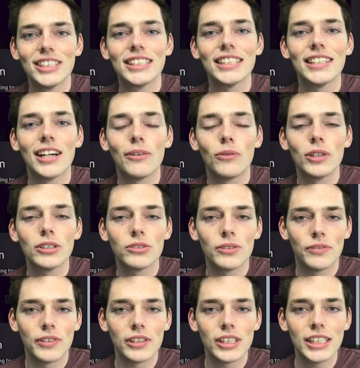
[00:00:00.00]
see that once we
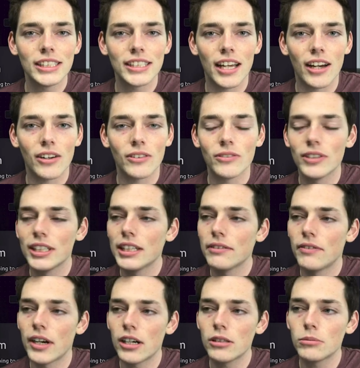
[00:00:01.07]
fill this out, we get
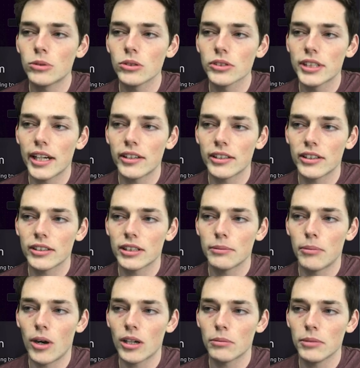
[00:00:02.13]
variables down here at the
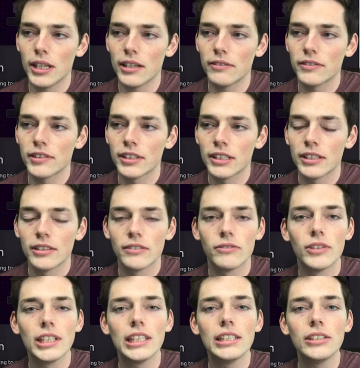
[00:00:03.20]
bottom left.
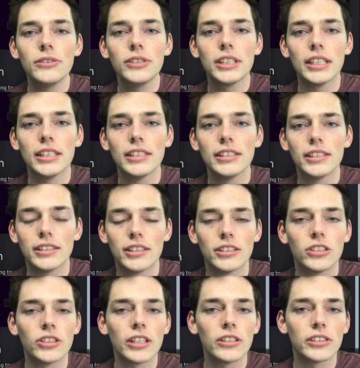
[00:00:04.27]
We can use these to
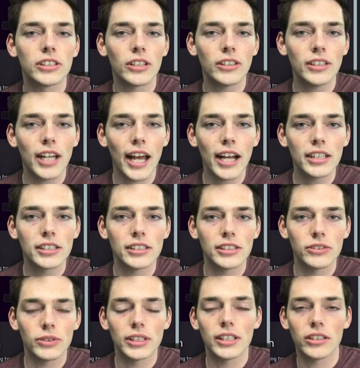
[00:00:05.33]
trigger certain
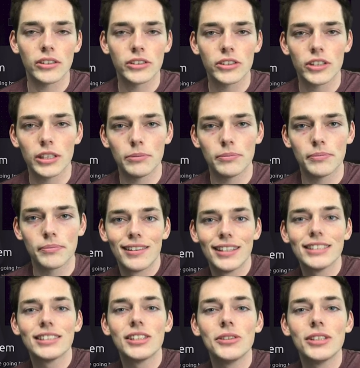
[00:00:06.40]
actions within our script.
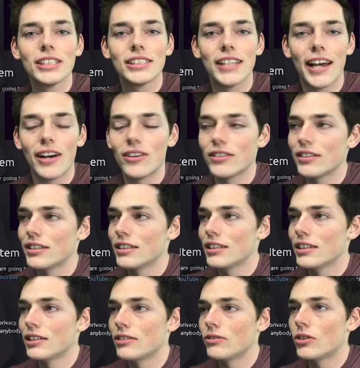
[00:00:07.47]
Let's do this now.
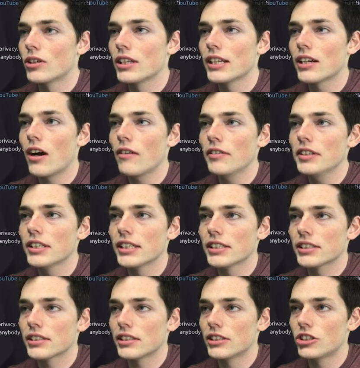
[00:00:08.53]
We'll click off of
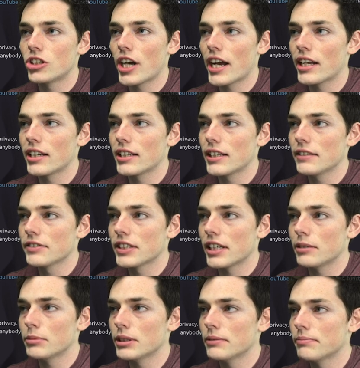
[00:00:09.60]
this and drag in an if
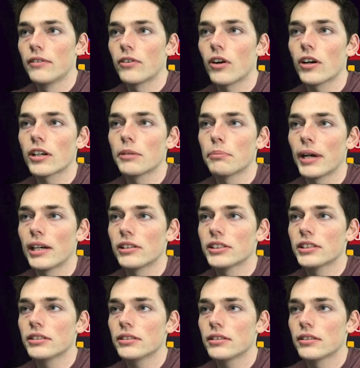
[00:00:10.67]
statement. For our
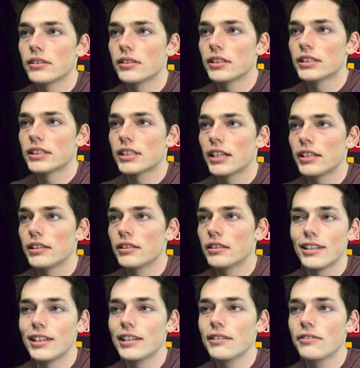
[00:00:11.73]
comparison, let's say
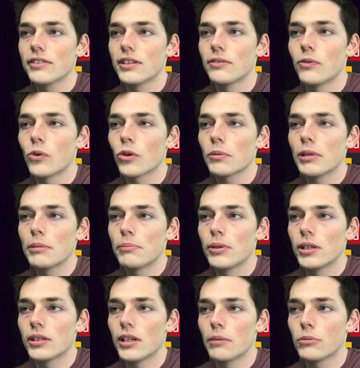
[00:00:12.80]
if the form
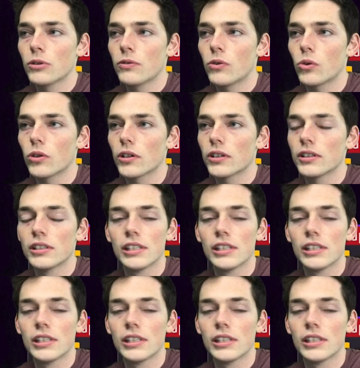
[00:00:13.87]
input number four,